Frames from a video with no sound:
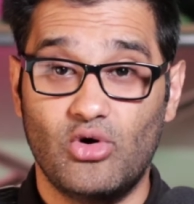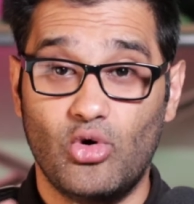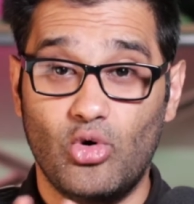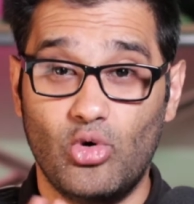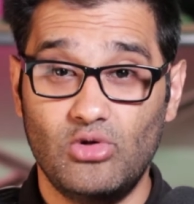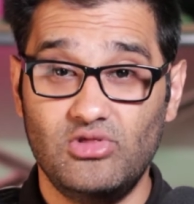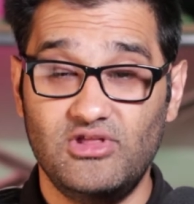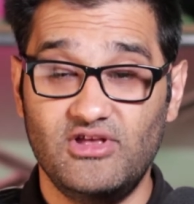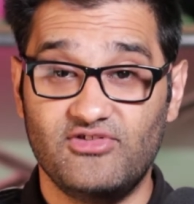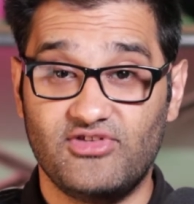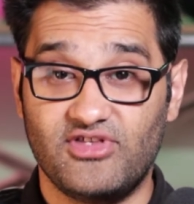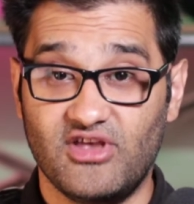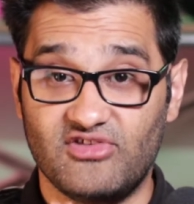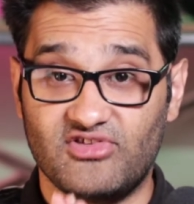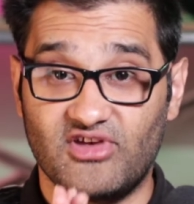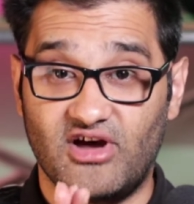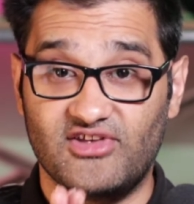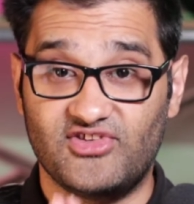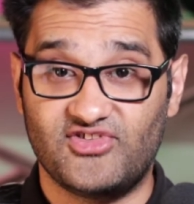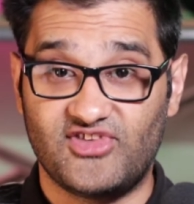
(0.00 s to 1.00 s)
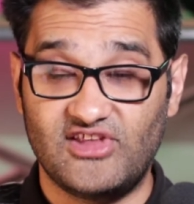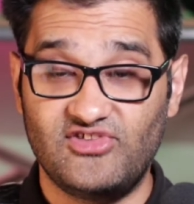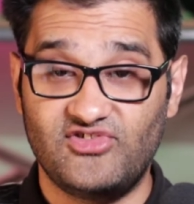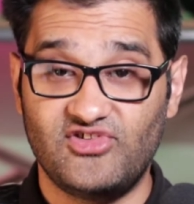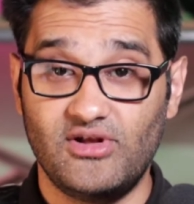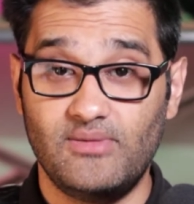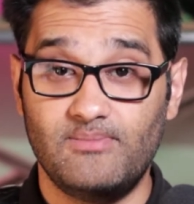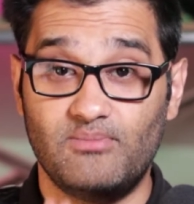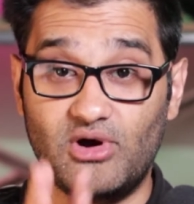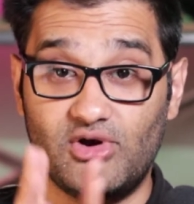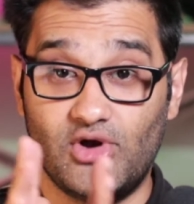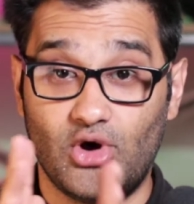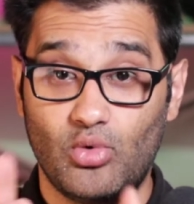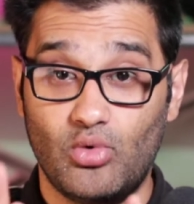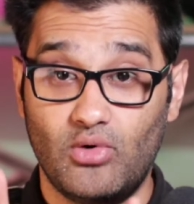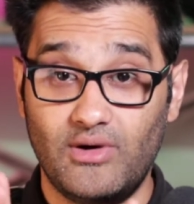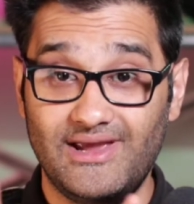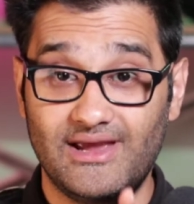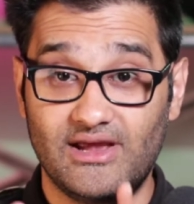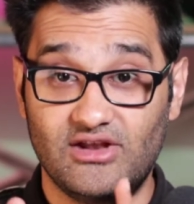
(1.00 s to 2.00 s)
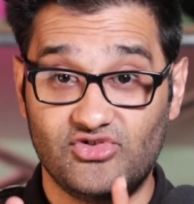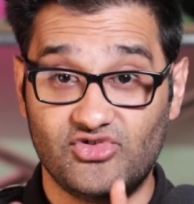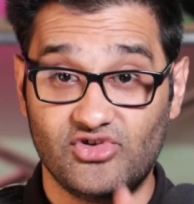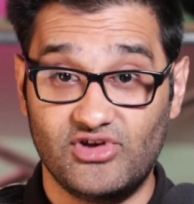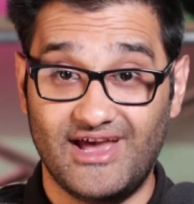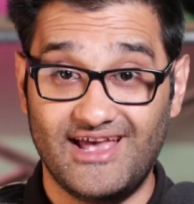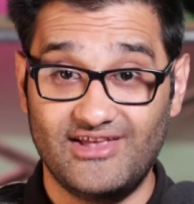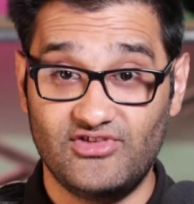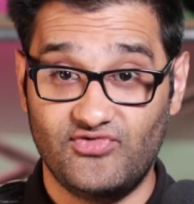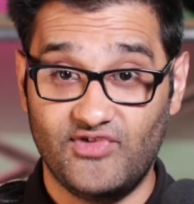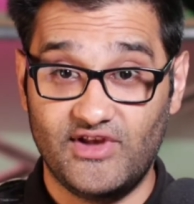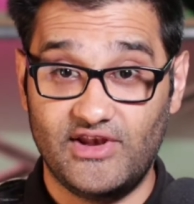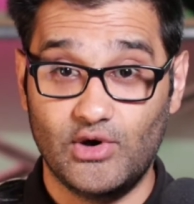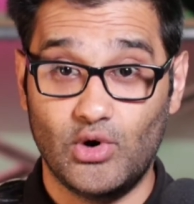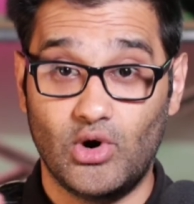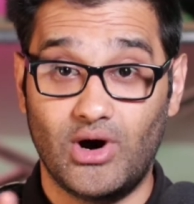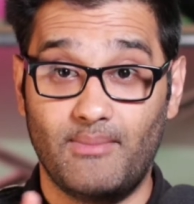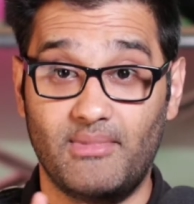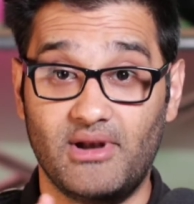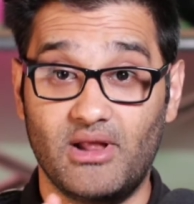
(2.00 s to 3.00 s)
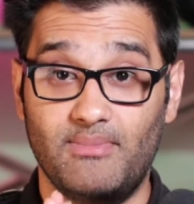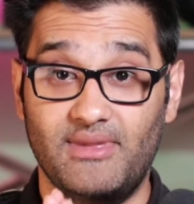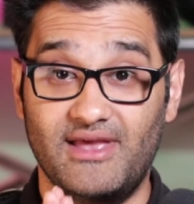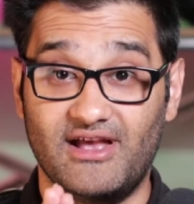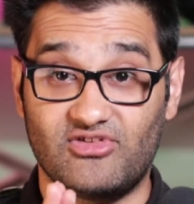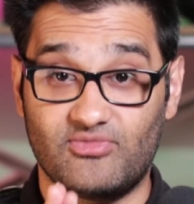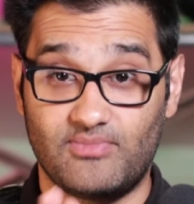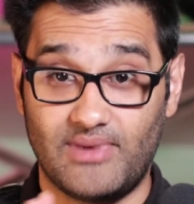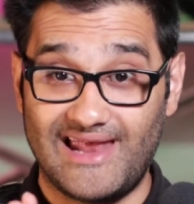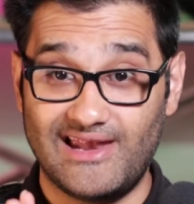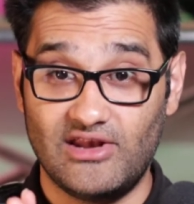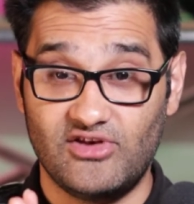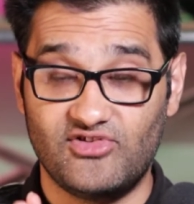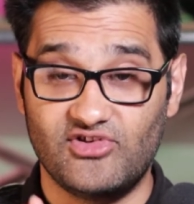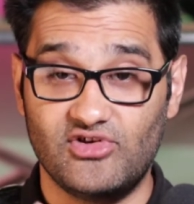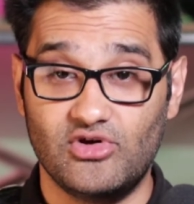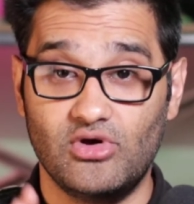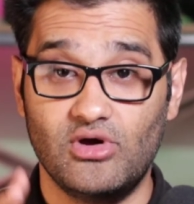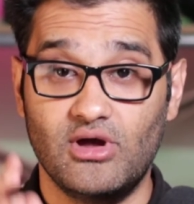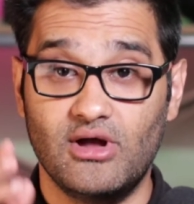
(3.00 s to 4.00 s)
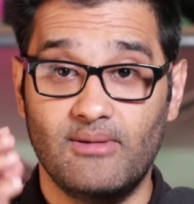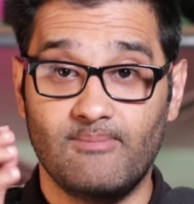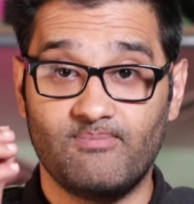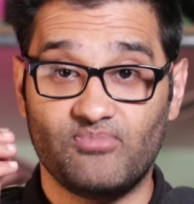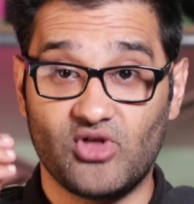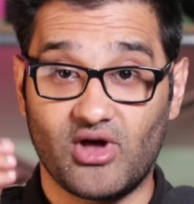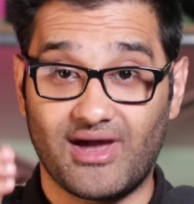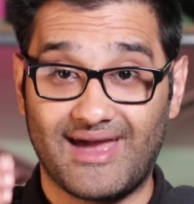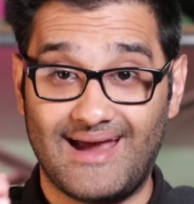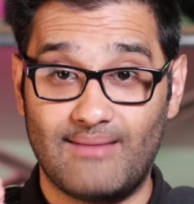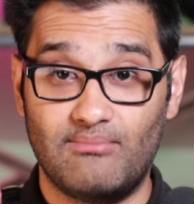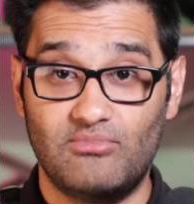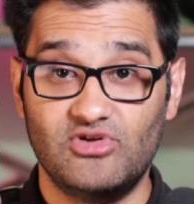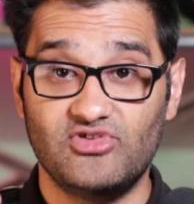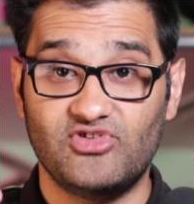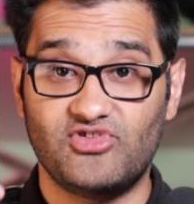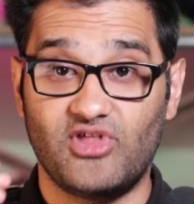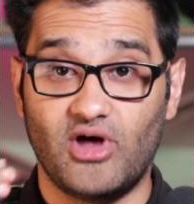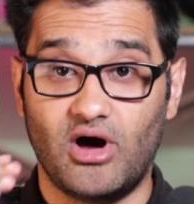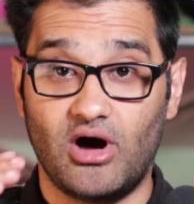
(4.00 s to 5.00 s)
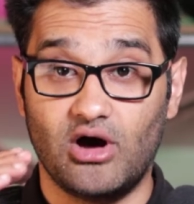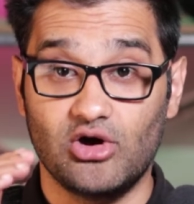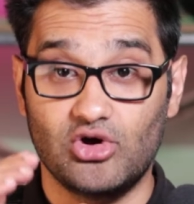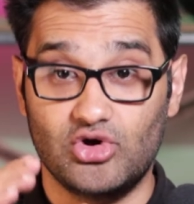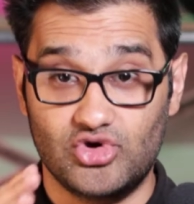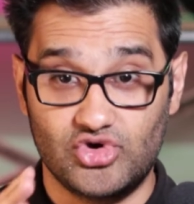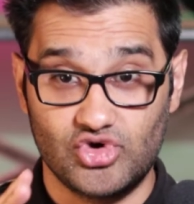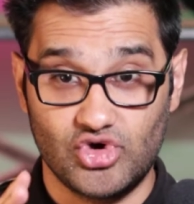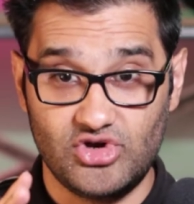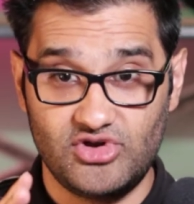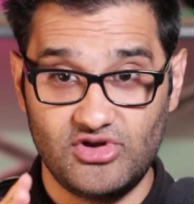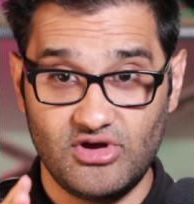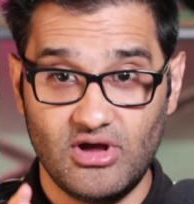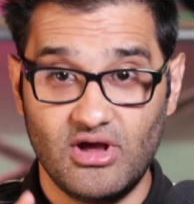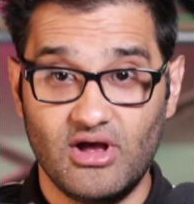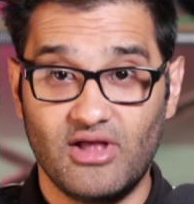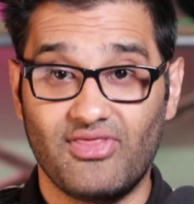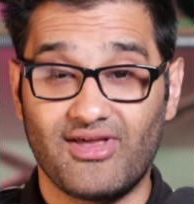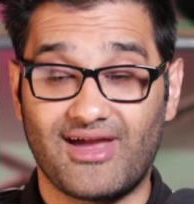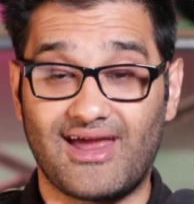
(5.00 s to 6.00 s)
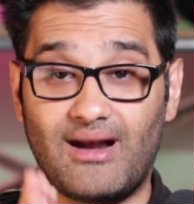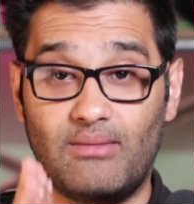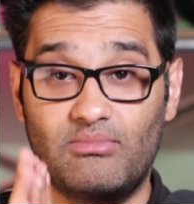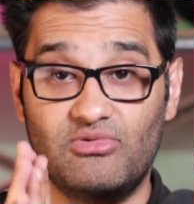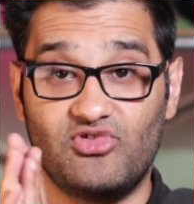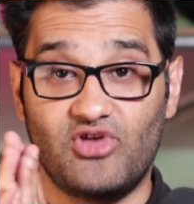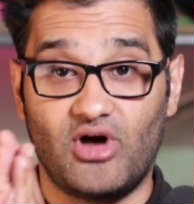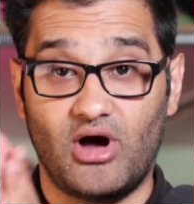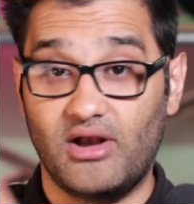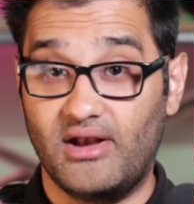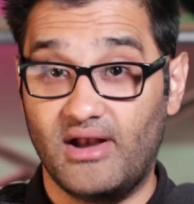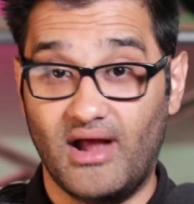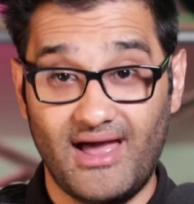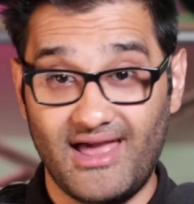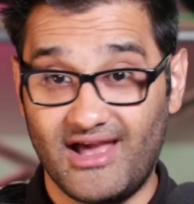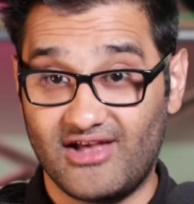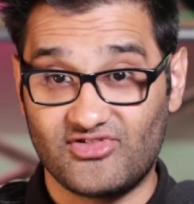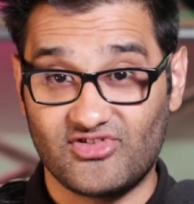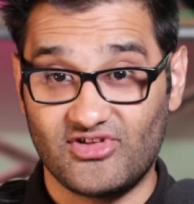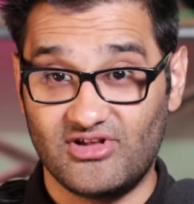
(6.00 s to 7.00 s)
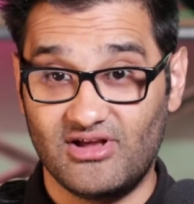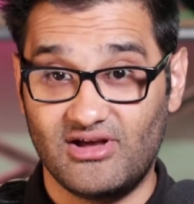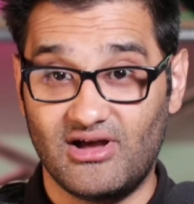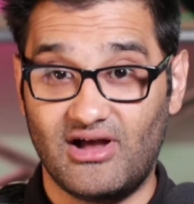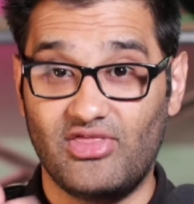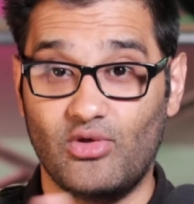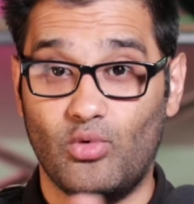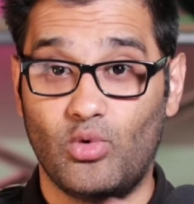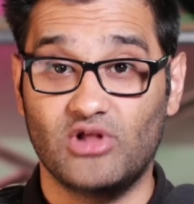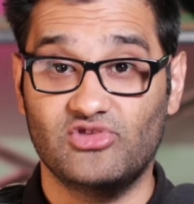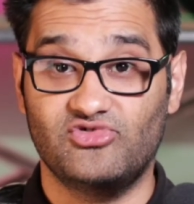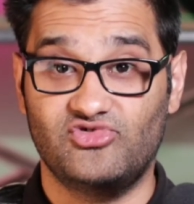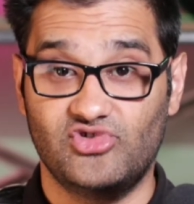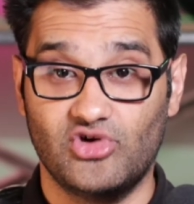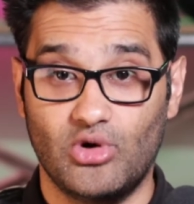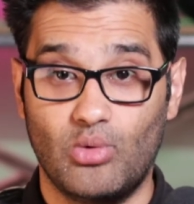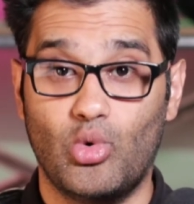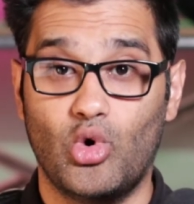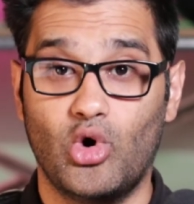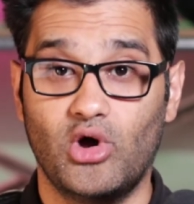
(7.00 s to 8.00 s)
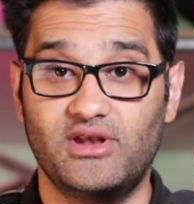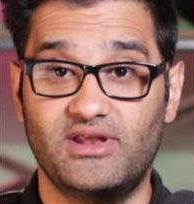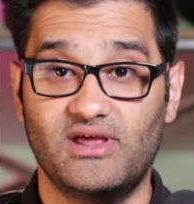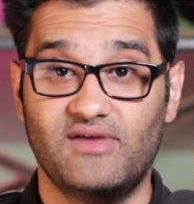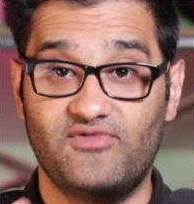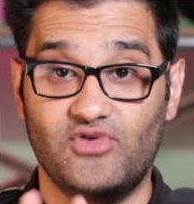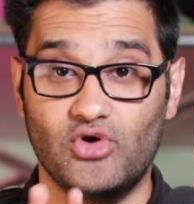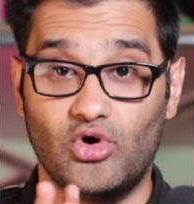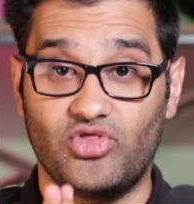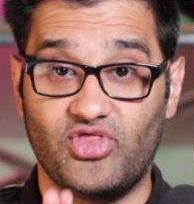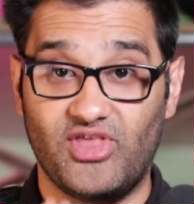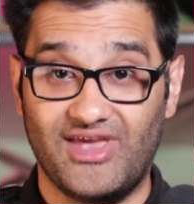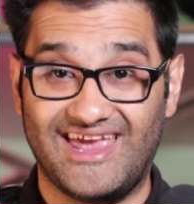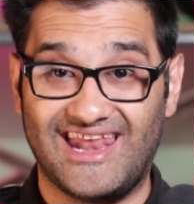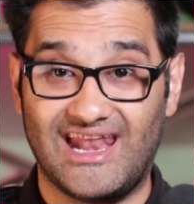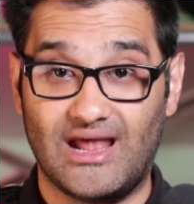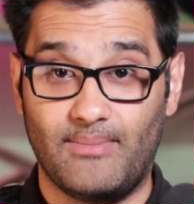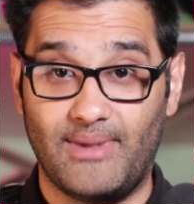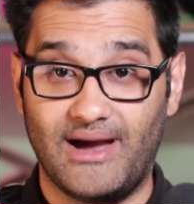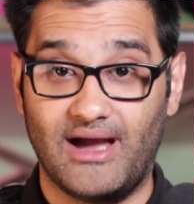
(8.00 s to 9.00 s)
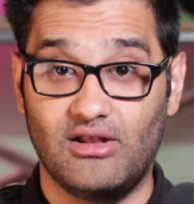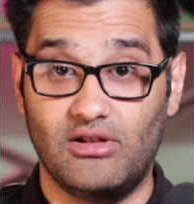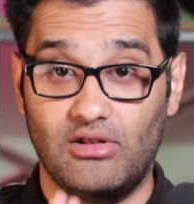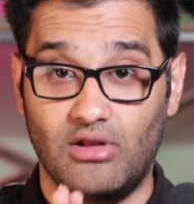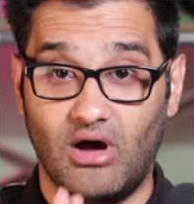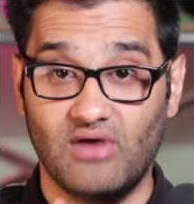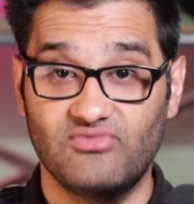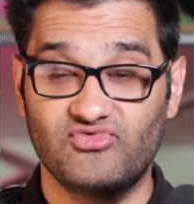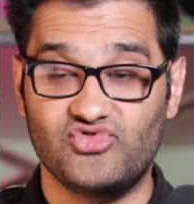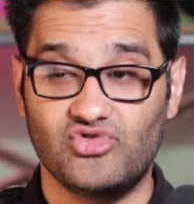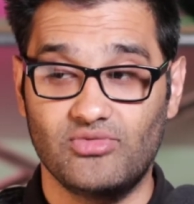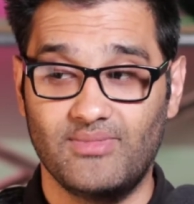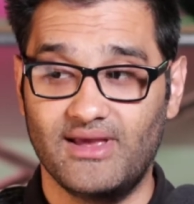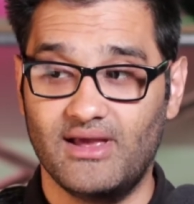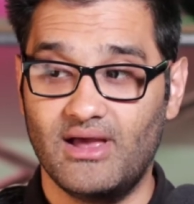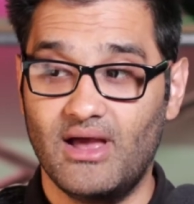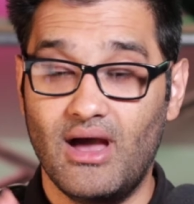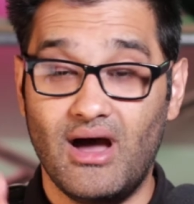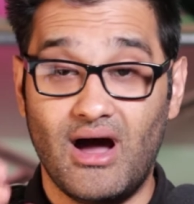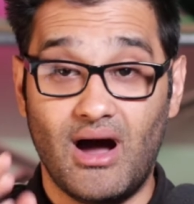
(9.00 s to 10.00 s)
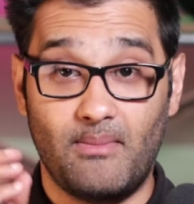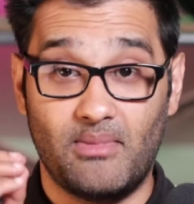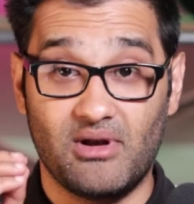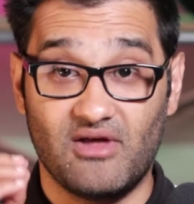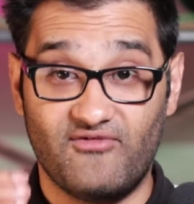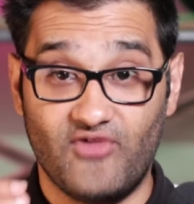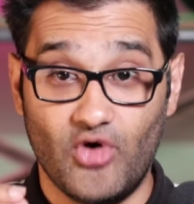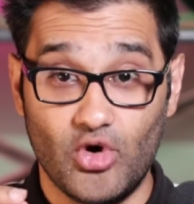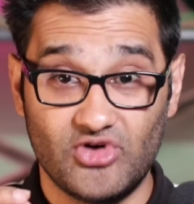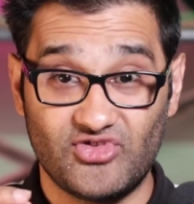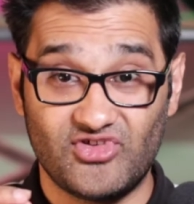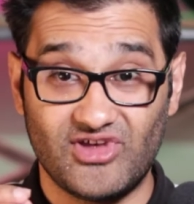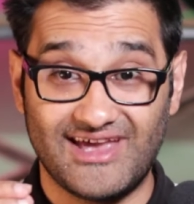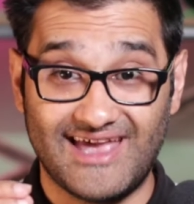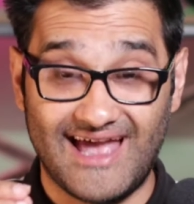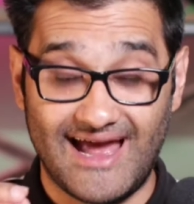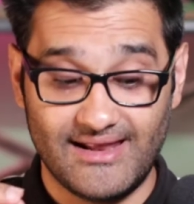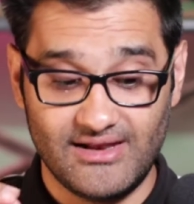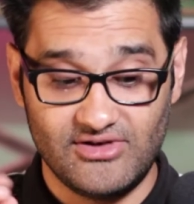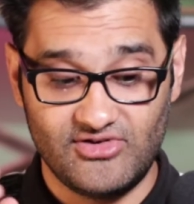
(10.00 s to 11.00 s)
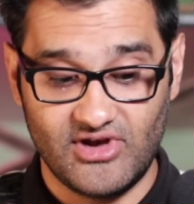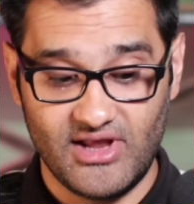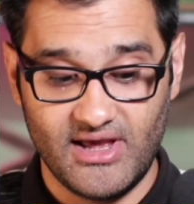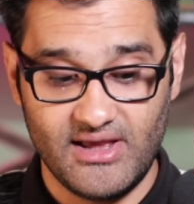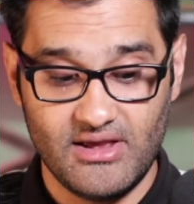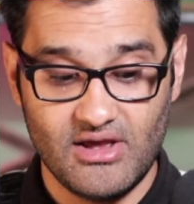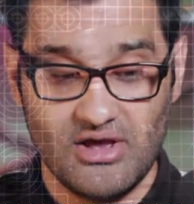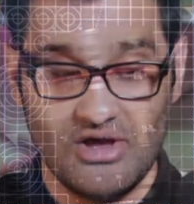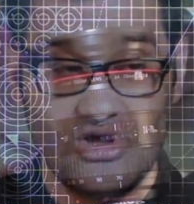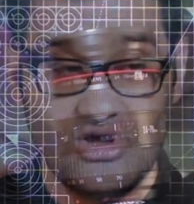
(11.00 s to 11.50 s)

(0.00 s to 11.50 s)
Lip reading: All these things are essential, but don't worry, in today's video I'm going to be explaining to you the cameras that are good, the cameras that are not excellent, and the ones to avoid if you're thinking about live streaming. I'm going to focus on Canon today.